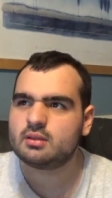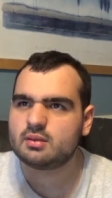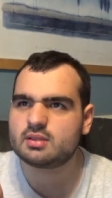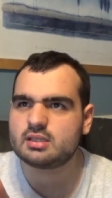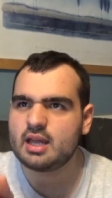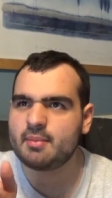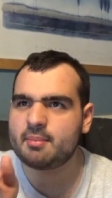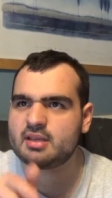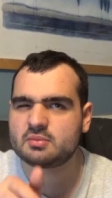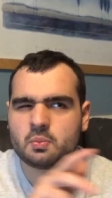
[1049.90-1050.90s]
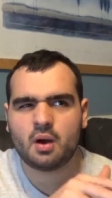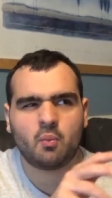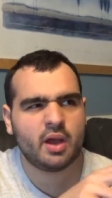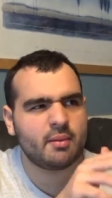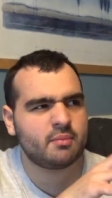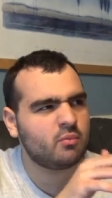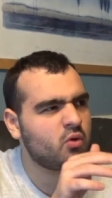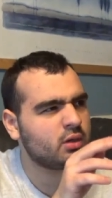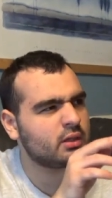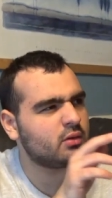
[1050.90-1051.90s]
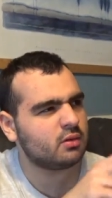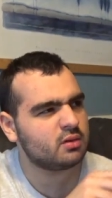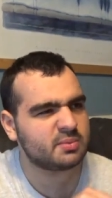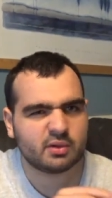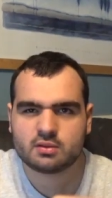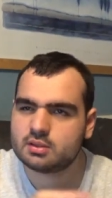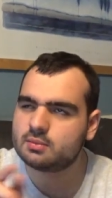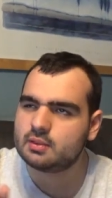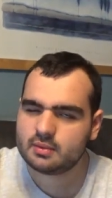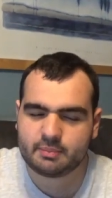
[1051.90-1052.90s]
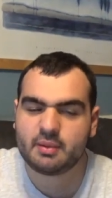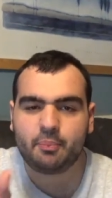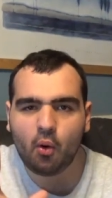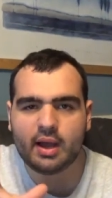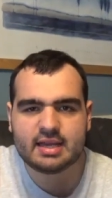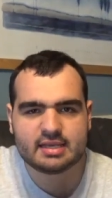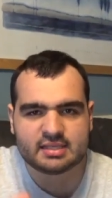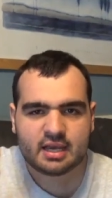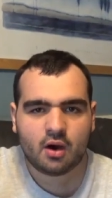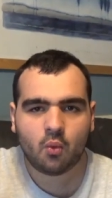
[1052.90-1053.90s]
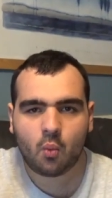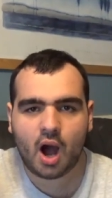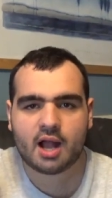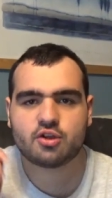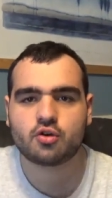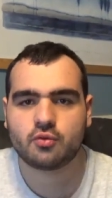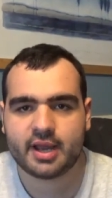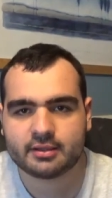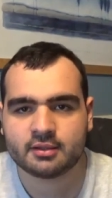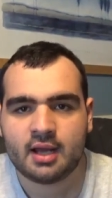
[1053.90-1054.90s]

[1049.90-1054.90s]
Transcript: Stand By Me is way more than Holes, but Holes. The point is, watch Crater.